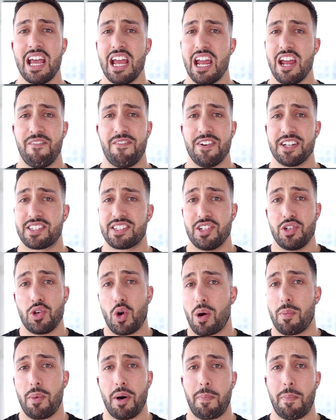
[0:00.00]
If it's a
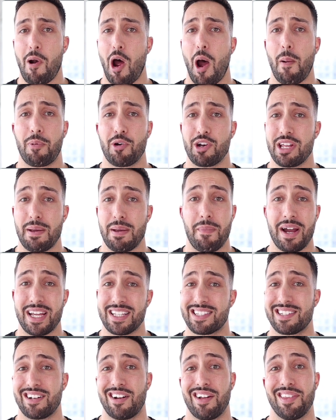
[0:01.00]
normal property, it
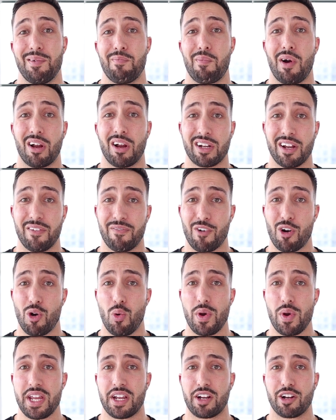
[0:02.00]
might sit on the market for a
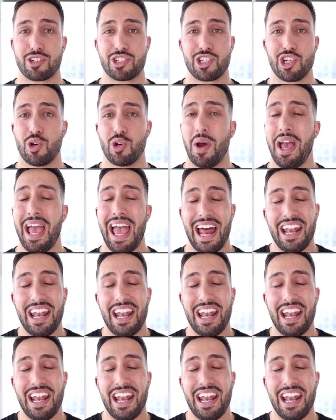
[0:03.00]
week or 2.